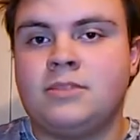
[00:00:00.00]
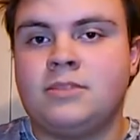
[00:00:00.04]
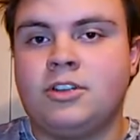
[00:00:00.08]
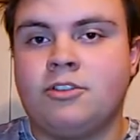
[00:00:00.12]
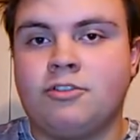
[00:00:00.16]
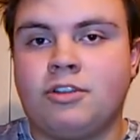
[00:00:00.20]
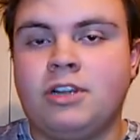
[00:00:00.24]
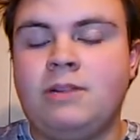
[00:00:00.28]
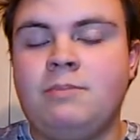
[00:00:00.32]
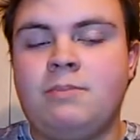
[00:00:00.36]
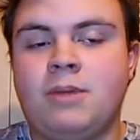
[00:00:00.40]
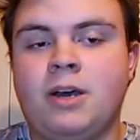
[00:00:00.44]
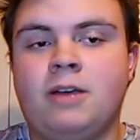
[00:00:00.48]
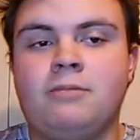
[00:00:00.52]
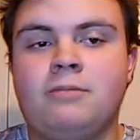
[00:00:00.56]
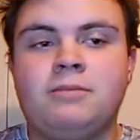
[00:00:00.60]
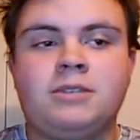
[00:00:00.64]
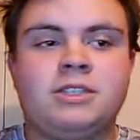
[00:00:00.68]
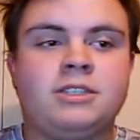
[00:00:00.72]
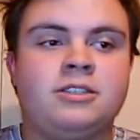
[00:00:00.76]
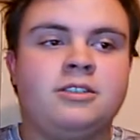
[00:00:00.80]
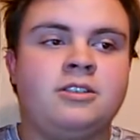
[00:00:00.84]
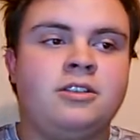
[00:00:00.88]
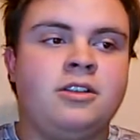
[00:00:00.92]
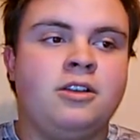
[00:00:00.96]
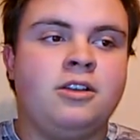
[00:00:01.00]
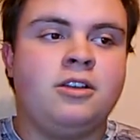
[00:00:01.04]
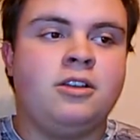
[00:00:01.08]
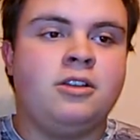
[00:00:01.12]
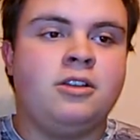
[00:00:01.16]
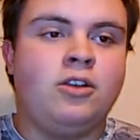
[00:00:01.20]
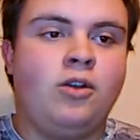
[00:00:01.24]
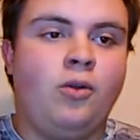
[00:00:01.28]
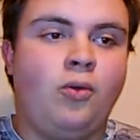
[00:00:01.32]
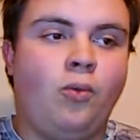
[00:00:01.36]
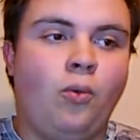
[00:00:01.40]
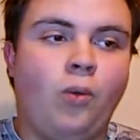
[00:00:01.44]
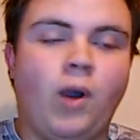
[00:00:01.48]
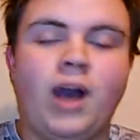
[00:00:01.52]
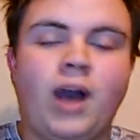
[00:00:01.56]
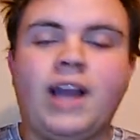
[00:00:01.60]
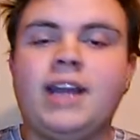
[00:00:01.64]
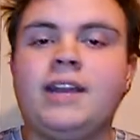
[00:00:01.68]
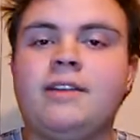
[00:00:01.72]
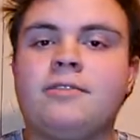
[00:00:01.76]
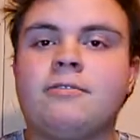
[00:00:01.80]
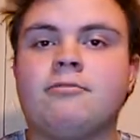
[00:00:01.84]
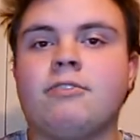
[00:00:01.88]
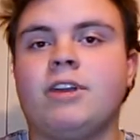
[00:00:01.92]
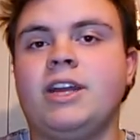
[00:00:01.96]
green pumpkin,
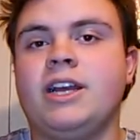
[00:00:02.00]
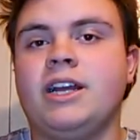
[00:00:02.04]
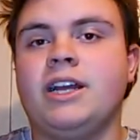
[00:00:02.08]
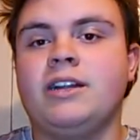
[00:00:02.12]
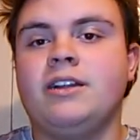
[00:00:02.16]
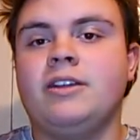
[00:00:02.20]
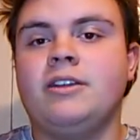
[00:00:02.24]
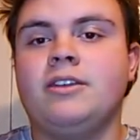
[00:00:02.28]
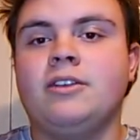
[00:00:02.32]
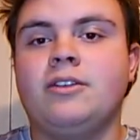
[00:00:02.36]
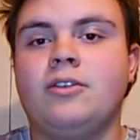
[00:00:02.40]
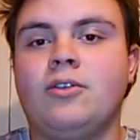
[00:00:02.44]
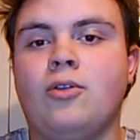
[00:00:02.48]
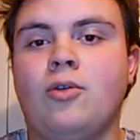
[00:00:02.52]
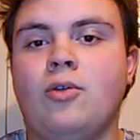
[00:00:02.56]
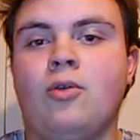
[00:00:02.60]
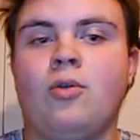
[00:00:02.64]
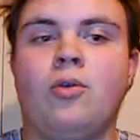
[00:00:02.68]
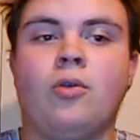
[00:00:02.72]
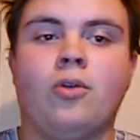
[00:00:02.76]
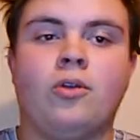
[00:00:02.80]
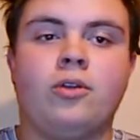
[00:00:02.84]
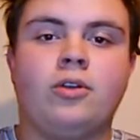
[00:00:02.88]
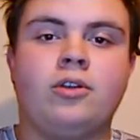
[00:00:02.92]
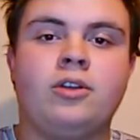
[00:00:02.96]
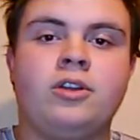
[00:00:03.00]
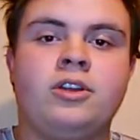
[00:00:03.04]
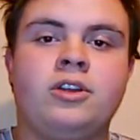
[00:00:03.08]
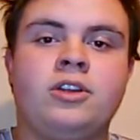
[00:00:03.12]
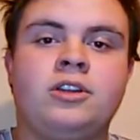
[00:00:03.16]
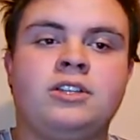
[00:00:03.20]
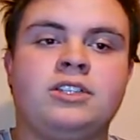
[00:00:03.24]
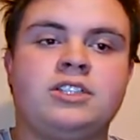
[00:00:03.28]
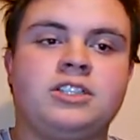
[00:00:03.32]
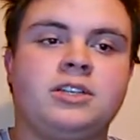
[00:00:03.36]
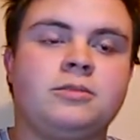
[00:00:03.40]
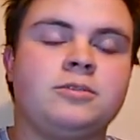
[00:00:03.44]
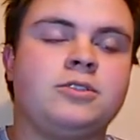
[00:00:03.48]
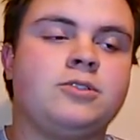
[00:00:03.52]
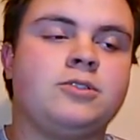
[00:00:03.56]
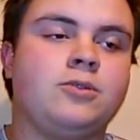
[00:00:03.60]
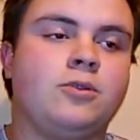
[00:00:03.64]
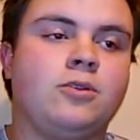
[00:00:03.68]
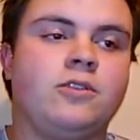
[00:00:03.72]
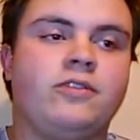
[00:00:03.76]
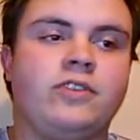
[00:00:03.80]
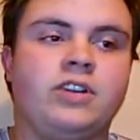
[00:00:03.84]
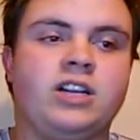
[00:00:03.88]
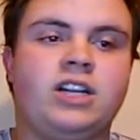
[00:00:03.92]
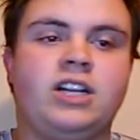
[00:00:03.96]
white and red, or some
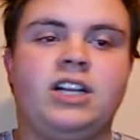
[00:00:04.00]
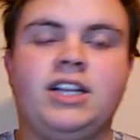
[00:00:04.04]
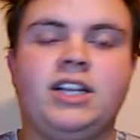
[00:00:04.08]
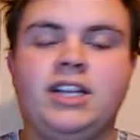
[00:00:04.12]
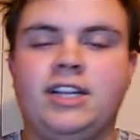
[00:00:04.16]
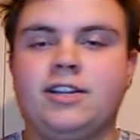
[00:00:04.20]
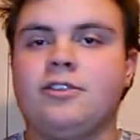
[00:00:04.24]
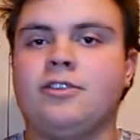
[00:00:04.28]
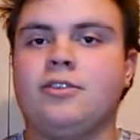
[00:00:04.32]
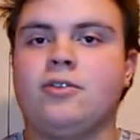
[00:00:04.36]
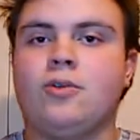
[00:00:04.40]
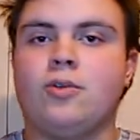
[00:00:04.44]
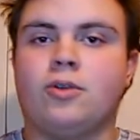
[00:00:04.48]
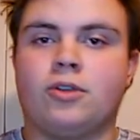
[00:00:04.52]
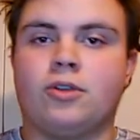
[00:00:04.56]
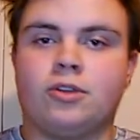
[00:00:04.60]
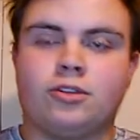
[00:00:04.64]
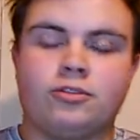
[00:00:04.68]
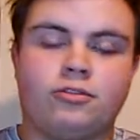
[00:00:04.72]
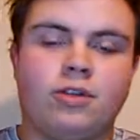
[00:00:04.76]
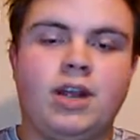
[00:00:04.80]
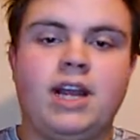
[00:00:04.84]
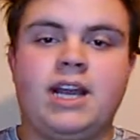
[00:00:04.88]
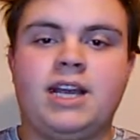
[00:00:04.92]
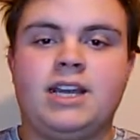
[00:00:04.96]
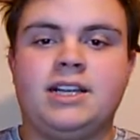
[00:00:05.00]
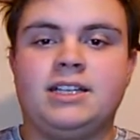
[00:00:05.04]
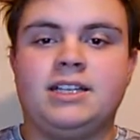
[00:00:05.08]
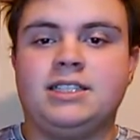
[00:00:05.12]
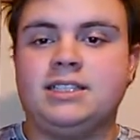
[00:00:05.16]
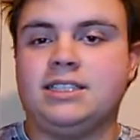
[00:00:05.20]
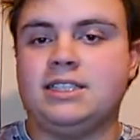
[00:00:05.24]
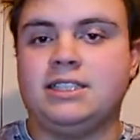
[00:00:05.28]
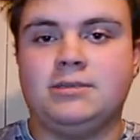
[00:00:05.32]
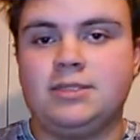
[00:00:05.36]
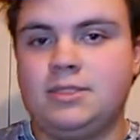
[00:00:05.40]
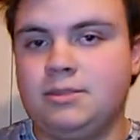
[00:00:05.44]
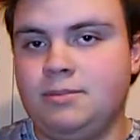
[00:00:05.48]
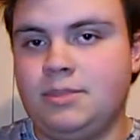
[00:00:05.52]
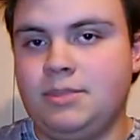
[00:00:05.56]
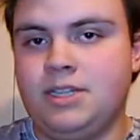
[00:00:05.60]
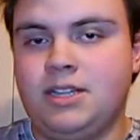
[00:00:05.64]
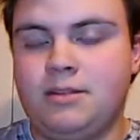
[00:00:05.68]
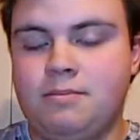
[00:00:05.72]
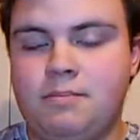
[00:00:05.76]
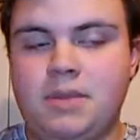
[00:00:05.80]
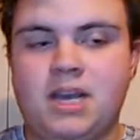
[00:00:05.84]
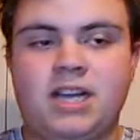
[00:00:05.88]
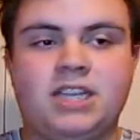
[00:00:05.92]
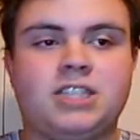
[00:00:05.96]
sort of a clear or gray seems to be
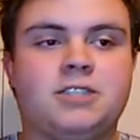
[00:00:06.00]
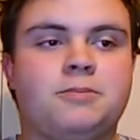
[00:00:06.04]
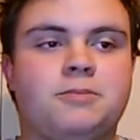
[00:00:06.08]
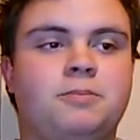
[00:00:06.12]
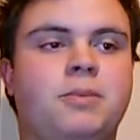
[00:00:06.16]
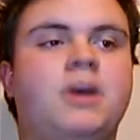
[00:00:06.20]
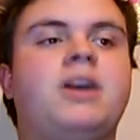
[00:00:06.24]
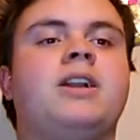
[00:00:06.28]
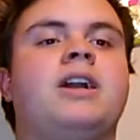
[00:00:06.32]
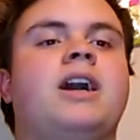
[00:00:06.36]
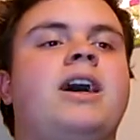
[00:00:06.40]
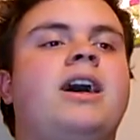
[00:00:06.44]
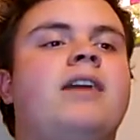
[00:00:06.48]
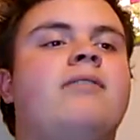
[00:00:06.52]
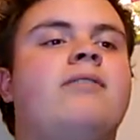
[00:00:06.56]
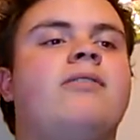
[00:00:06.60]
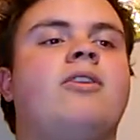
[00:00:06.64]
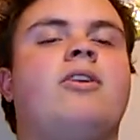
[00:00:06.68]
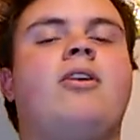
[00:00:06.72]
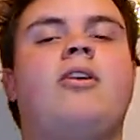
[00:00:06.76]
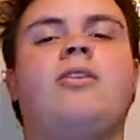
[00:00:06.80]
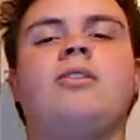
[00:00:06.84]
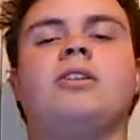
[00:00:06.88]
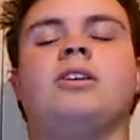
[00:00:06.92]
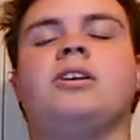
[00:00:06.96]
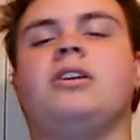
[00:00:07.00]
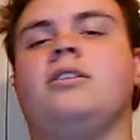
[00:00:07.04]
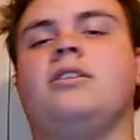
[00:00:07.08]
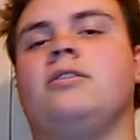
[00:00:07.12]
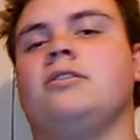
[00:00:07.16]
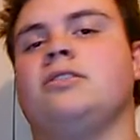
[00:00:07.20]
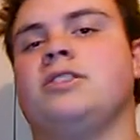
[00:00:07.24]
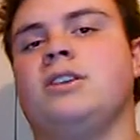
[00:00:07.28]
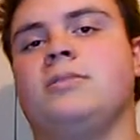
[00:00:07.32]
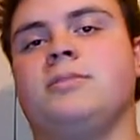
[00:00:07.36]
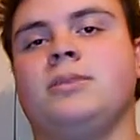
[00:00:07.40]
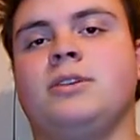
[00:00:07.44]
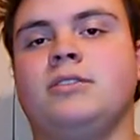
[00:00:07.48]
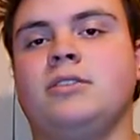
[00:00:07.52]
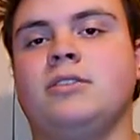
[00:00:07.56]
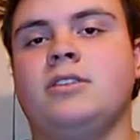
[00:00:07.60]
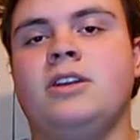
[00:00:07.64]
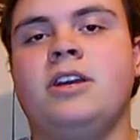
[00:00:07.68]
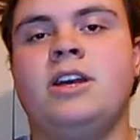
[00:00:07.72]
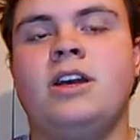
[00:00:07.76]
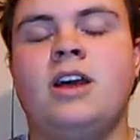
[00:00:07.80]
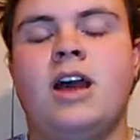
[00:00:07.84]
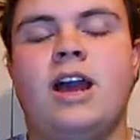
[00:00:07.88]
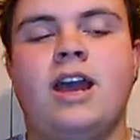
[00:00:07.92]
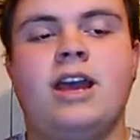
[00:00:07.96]
the best. But I have all the colors up
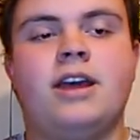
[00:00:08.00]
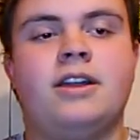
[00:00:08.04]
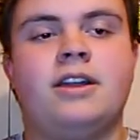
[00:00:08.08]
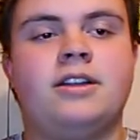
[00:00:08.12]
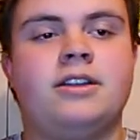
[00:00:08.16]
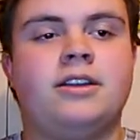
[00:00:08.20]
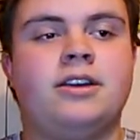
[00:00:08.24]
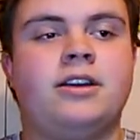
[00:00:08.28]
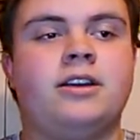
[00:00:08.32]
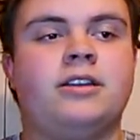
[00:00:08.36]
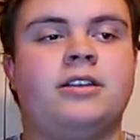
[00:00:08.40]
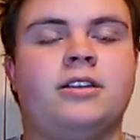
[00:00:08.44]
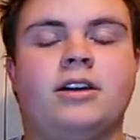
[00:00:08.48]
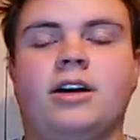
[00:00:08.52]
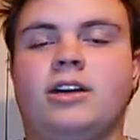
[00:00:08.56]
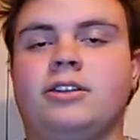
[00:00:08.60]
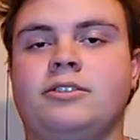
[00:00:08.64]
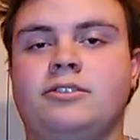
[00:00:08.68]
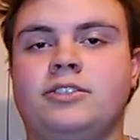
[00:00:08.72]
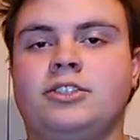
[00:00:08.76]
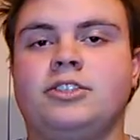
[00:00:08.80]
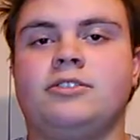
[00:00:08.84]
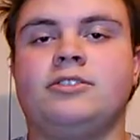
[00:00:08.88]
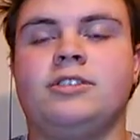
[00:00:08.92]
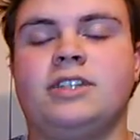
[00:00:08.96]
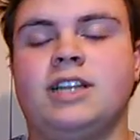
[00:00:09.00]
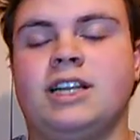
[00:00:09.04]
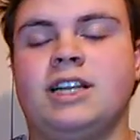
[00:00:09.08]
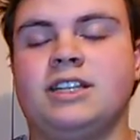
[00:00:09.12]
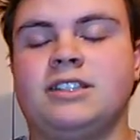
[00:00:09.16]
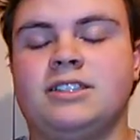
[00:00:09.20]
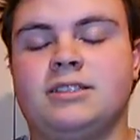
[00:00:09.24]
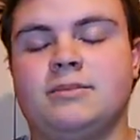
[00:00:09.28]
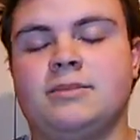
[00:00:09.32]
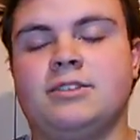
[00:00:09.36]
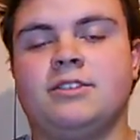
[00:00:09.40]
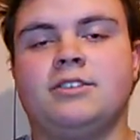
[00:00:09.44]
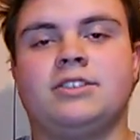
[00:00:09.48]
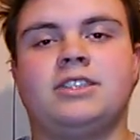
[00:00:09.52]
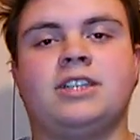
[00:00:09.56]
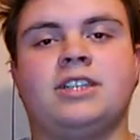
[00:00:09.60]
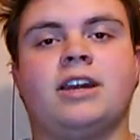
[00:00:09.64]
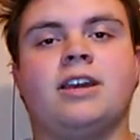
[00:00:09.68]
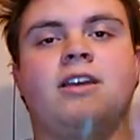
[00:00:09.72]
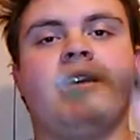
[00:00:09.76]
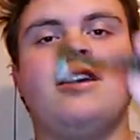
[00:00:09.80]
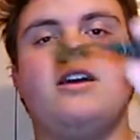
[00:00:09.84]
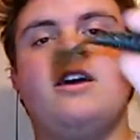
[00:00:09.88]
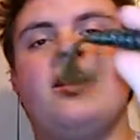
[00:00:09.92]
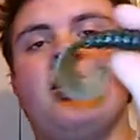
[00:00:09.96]
here, and I'll show you guys them here in a
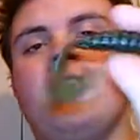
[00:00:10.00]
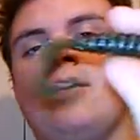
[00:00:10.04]
second.